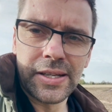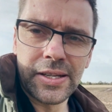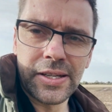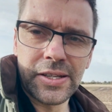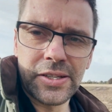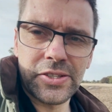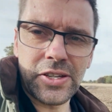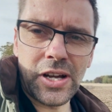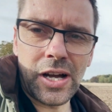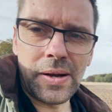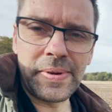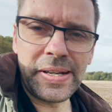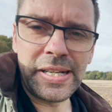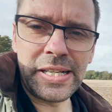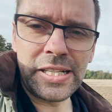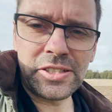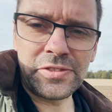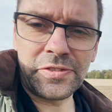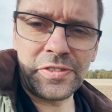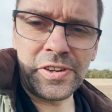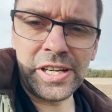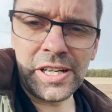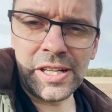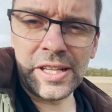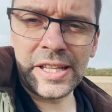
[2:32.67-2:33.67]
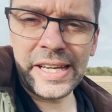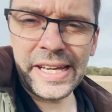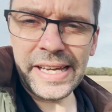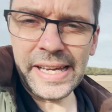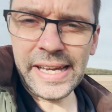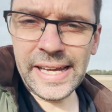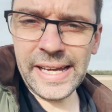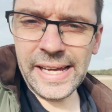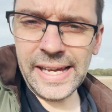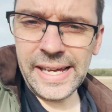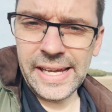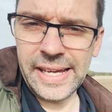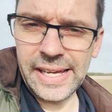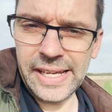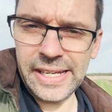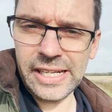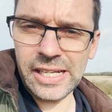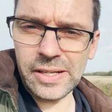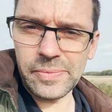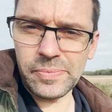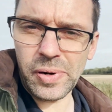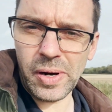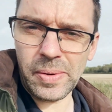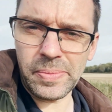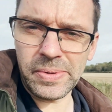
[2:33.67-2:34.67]
So I'm in this field here and you
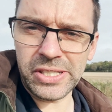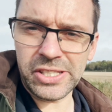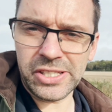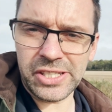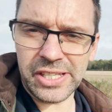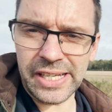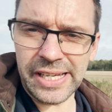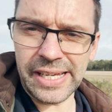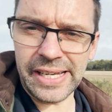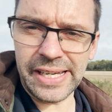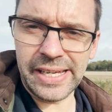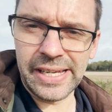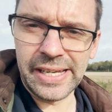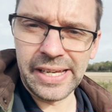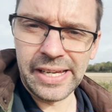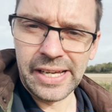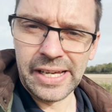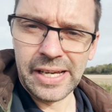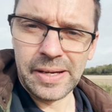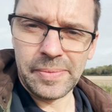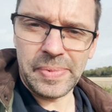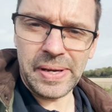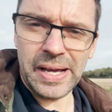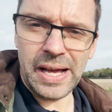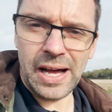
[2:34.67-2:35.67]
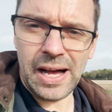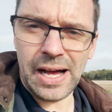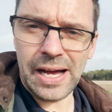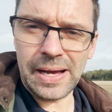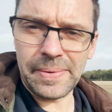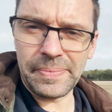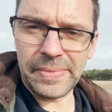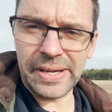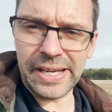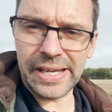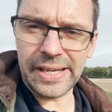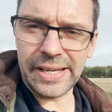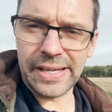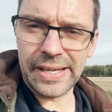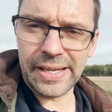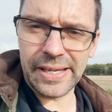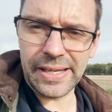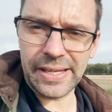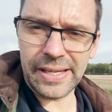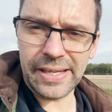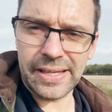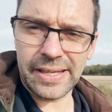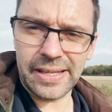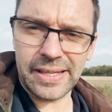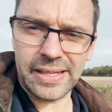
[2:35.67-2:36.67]
can probably see behind me
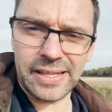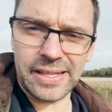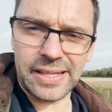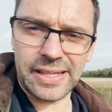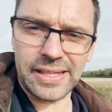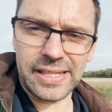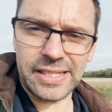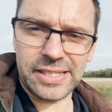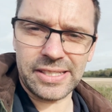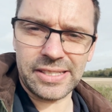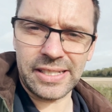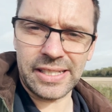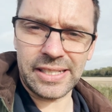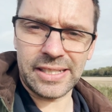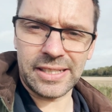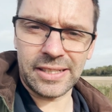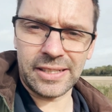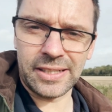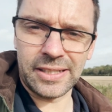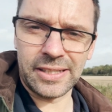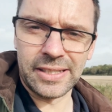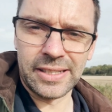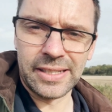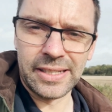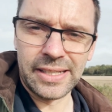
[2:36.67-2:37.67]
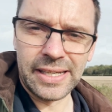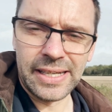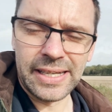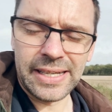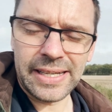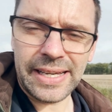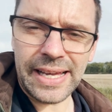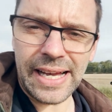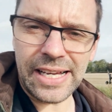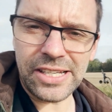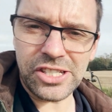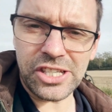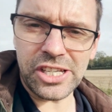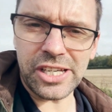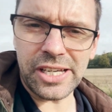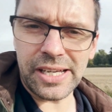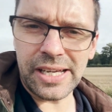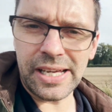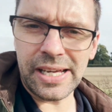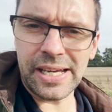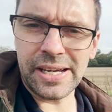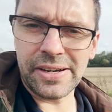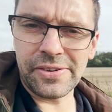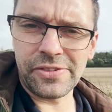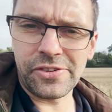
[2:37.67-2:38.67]
this little gadget
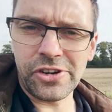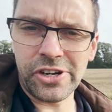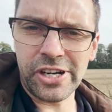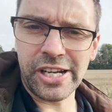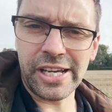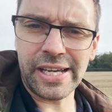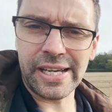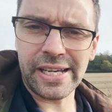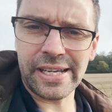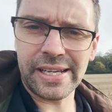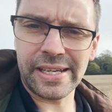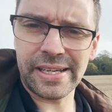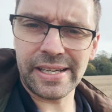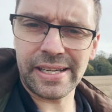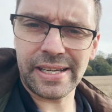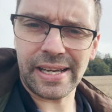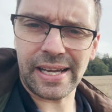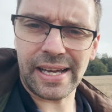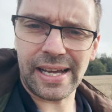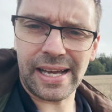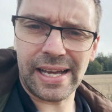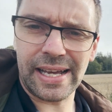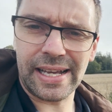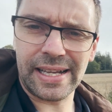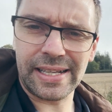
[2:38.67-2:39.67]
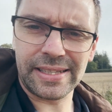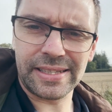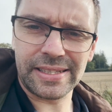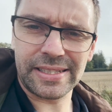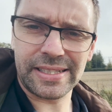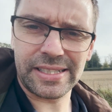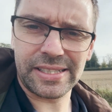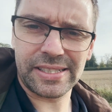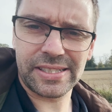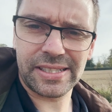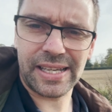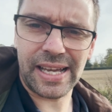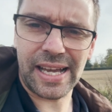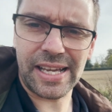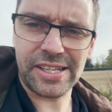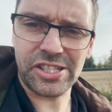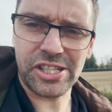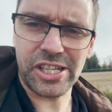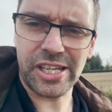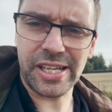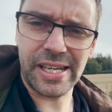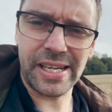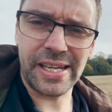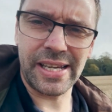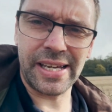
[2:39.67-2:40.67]
here running and this
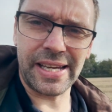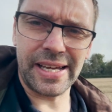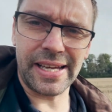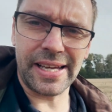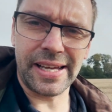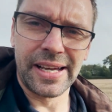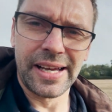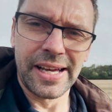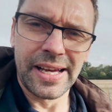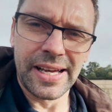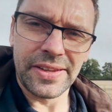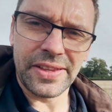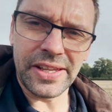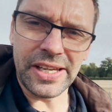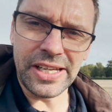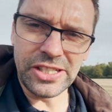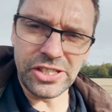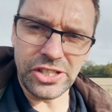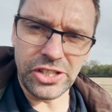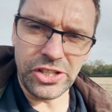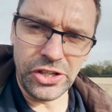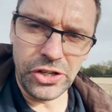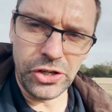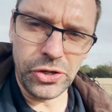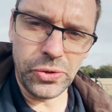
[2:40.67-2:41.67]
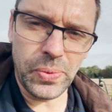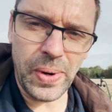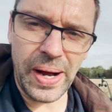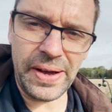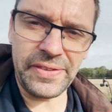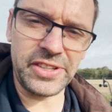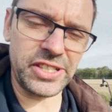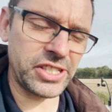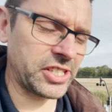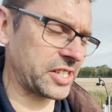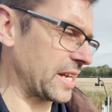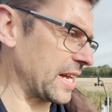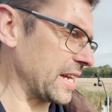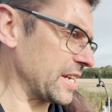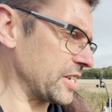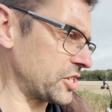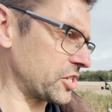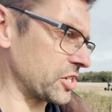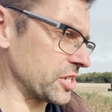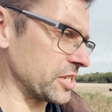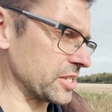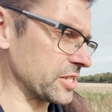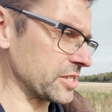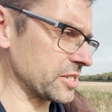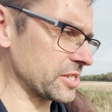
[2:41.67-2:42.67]
gadget here. These are new weather
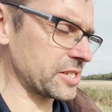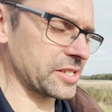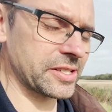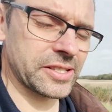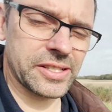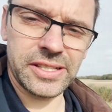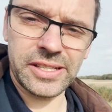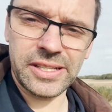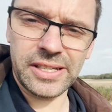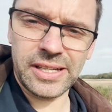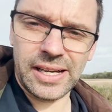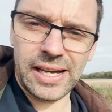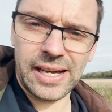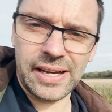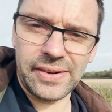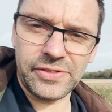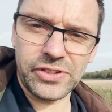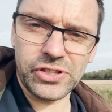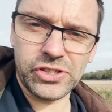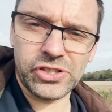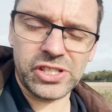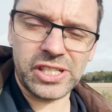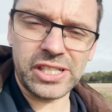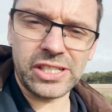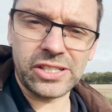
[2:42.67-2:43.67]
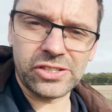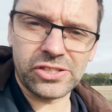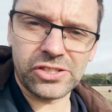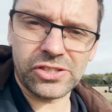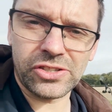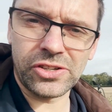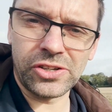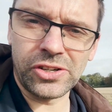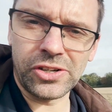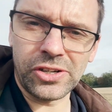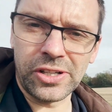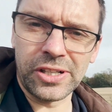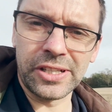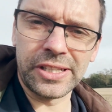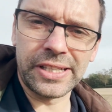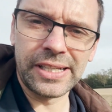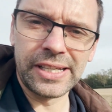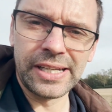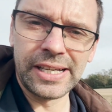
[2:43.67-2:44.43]
stations I have just installed.